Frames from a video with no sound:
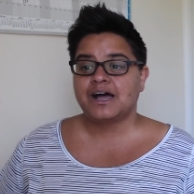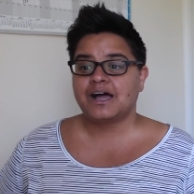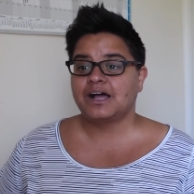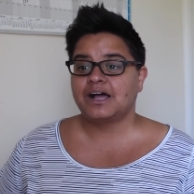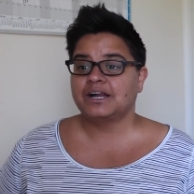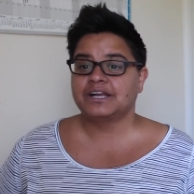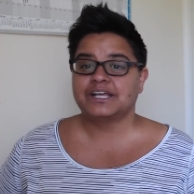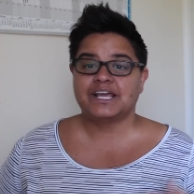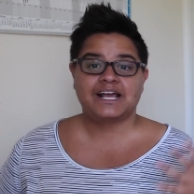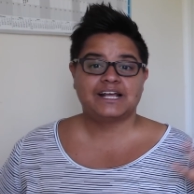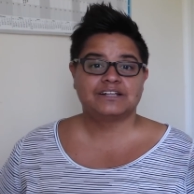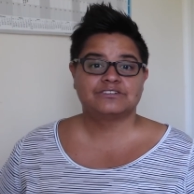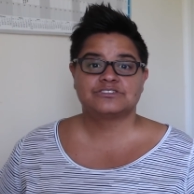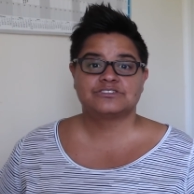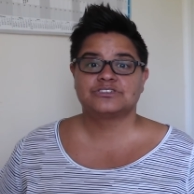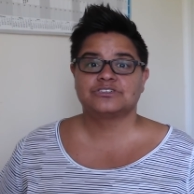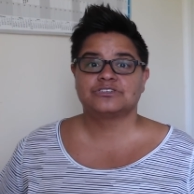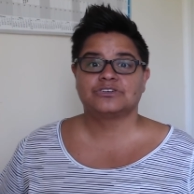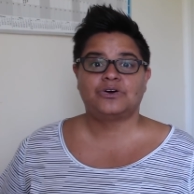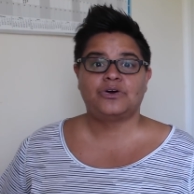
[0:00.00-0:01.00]
And it
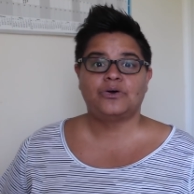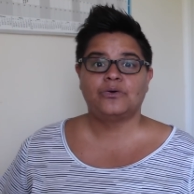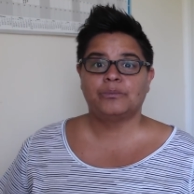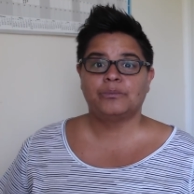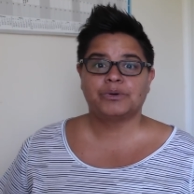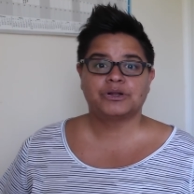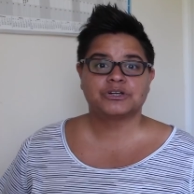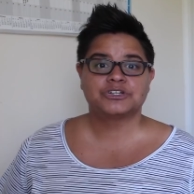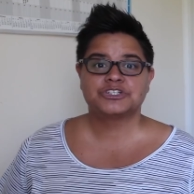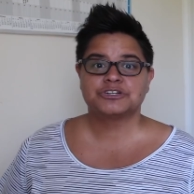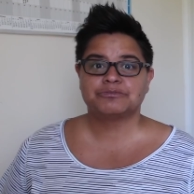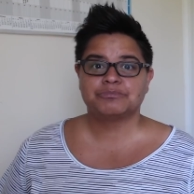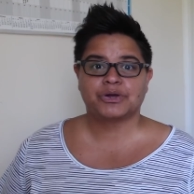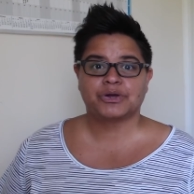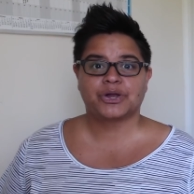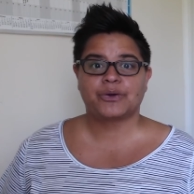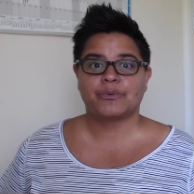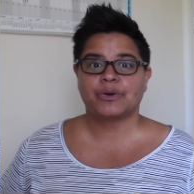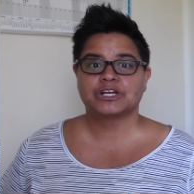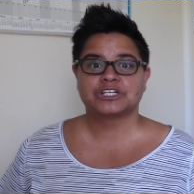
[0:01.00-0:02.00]
answered a whole bunch of my
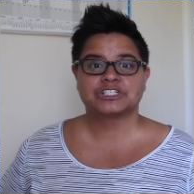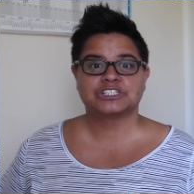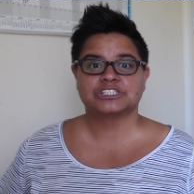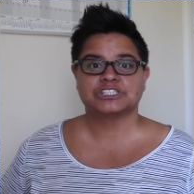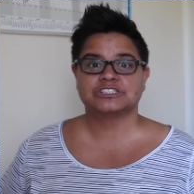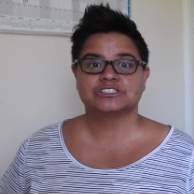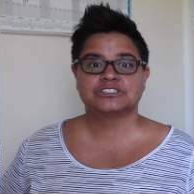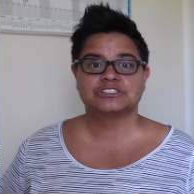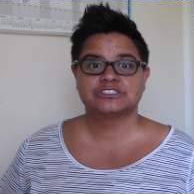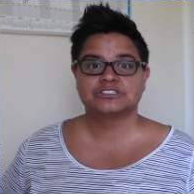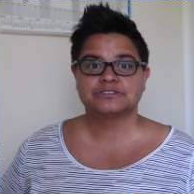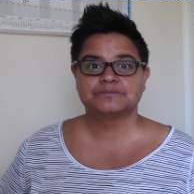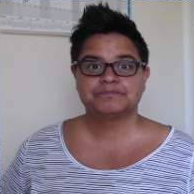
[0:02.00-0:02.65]
questions.